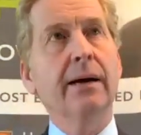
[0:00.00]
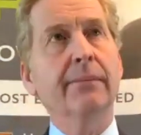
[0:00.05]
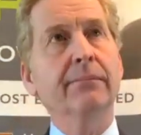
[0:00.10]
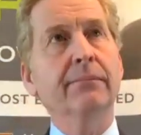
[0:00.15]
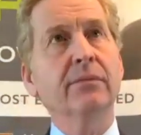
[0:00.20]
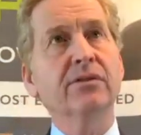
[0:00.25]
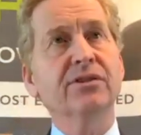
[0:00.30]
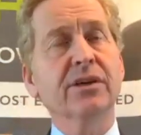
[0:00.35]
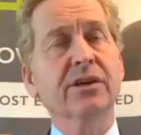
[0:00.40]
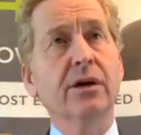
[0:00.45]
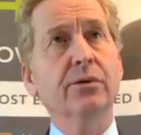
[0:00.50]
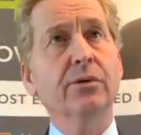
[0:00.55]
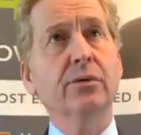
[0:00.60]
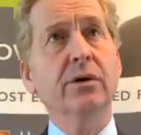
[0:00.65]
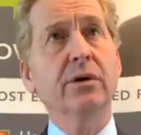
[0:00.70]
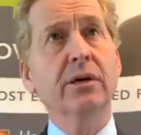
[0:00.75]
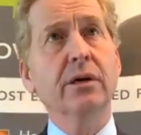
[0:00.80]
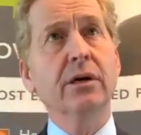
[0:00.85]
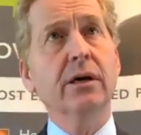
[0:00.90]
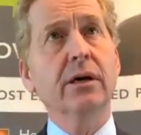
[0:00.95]
So
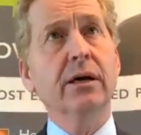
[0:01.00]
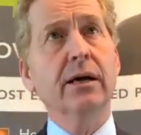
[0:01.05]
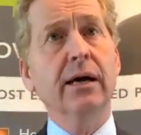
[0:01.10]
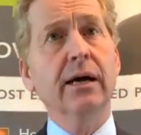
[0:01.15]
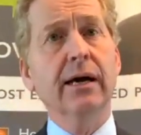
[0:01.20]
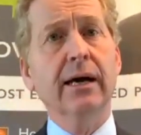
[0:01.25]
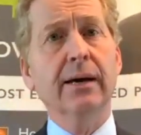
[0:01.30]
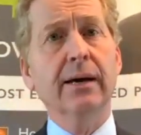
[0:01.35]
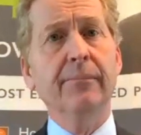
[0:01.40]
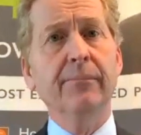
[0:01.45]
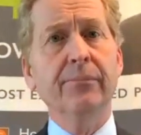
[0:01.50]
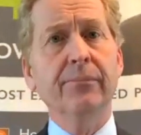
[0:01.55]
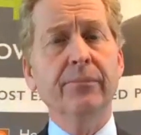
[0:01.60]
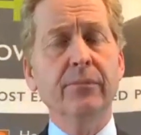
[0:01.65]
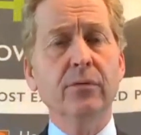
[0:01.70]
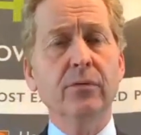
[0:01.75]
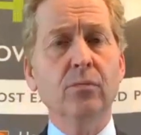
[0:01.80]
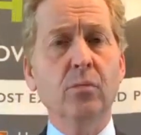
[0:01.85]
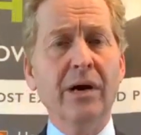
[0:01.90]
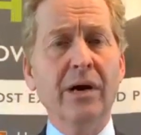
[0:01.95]

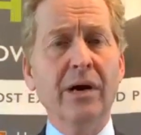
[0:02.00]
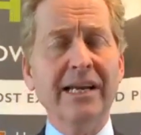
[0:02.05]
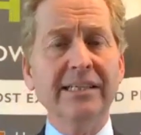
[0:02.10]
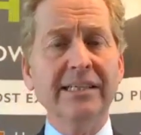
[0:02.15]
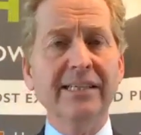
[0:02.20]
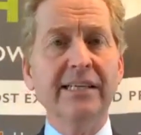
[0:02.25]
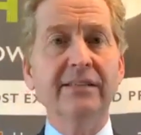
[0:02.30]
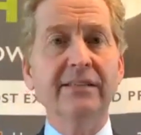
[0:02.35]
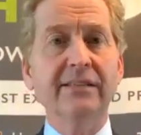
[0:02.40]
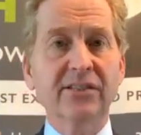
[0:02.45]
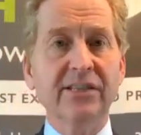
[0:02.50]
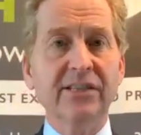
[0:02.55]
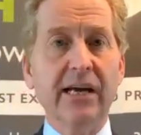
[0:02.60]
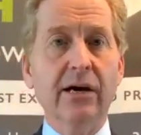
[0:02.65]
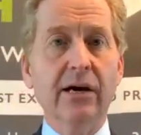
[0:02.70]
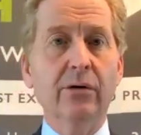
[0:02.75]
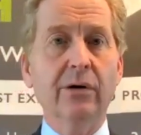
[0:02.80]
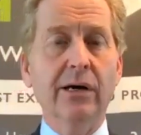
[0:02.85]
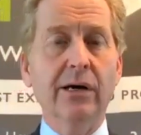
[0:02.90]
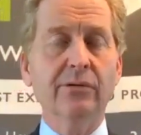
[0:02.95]
when it didn't
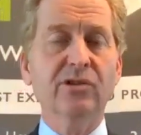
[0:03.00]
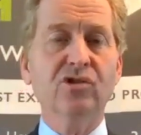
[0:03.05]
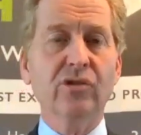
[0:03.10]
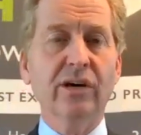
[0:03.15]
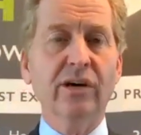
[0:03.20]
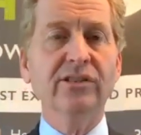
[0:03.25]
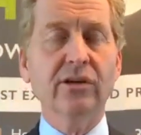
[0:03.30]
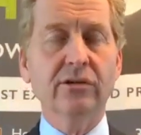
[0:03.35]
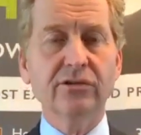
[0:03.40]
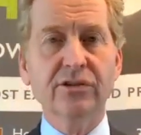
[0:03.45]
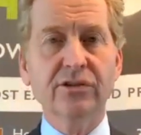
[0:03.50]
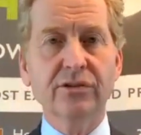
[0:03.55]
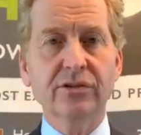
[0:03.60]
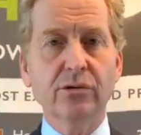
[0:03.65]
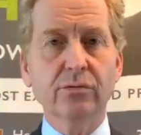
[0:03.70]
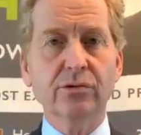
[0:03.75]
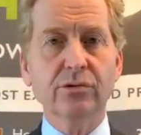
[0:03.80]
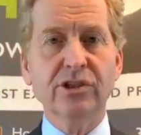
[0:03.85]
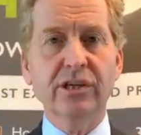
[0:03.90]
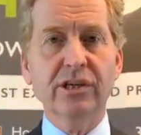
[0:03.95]
sell, I was straight on to the
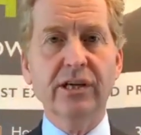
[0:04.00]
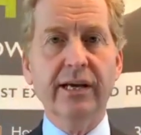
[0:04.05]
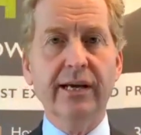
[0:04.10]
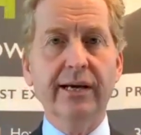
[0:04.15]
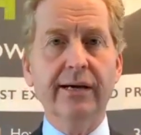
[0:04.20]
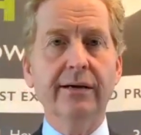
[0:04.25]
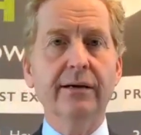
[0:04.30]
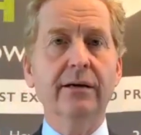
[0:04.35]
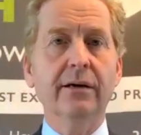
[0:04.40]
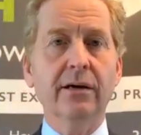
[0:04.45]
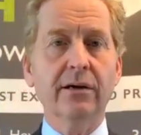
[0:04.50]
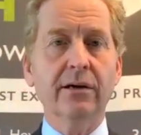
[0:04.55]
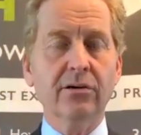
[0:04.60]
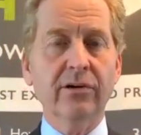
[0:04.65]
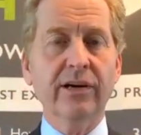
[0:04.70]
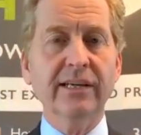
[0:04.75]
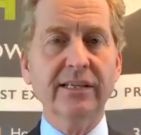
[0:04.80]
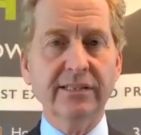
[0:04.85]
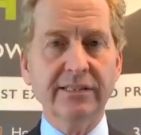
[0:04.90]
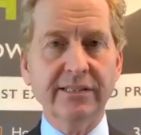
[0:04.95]
auctioneer,
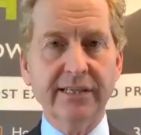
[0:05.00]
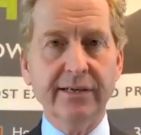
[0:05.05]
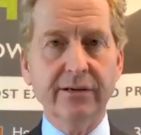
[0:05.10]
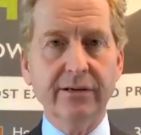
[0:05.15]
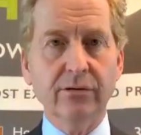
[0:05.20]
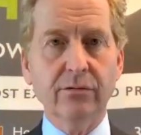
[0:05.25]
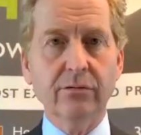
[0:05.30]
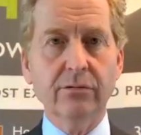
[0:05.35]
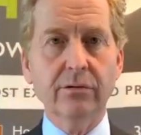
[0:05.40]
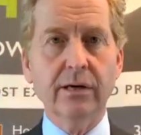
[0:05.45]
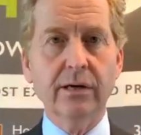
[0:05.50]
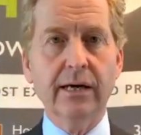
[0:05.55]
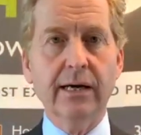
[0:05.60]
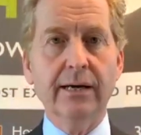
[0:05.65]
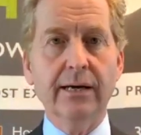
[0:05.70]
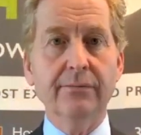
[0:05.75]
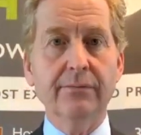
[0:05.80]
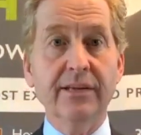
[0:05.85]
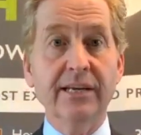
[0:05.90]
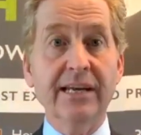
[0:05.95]
agreed a deal
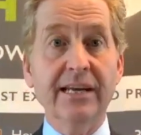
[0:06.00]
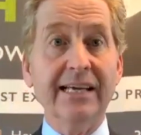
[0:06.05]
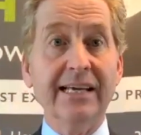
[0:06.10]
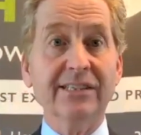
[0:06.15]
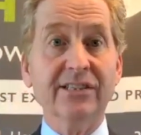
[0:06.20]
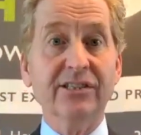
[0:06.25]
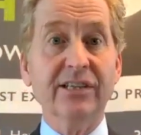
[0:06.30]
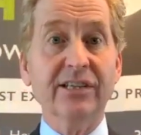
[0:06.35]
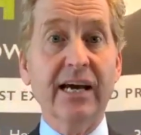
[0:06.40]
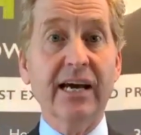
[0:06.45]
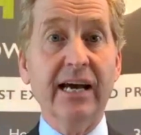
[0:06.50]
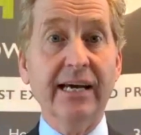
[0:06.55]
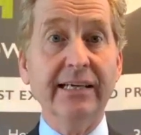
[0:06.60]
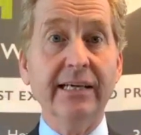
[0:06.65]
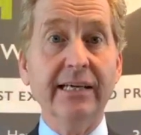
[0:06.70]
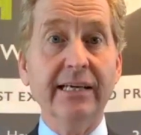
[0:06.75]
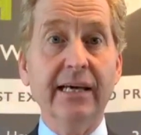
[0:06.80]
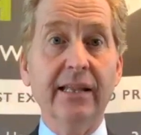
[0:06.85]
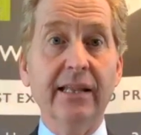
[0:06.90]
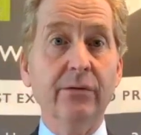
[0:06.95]
the next
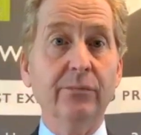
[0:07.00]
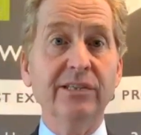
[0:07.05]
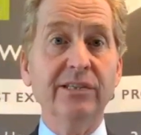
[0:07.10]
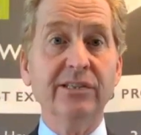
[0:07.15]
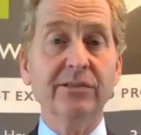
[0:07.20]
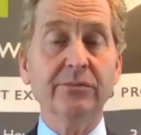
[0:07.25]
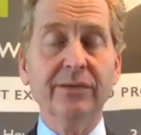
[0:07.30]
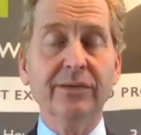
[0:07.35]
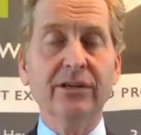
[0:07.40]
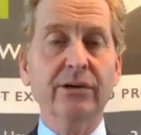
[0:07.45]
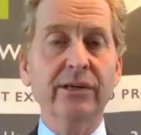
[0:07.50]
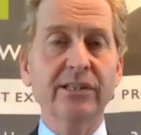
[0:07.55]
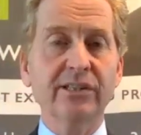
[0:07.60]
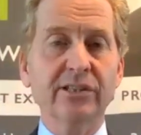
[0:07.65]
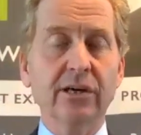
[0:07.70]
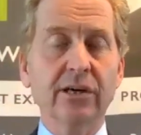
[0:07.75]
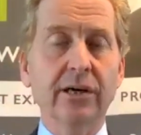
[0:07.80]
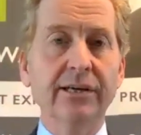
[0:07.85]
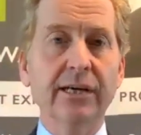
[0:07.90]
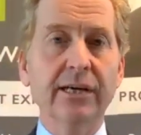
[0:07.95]
day, and then we got it
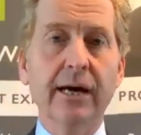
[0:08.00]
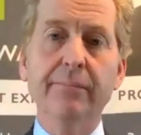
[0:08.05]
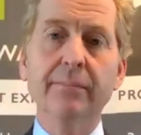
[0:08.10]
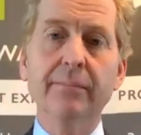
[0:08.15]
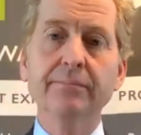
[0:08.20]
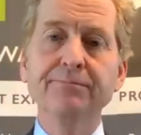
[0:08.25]
signed up.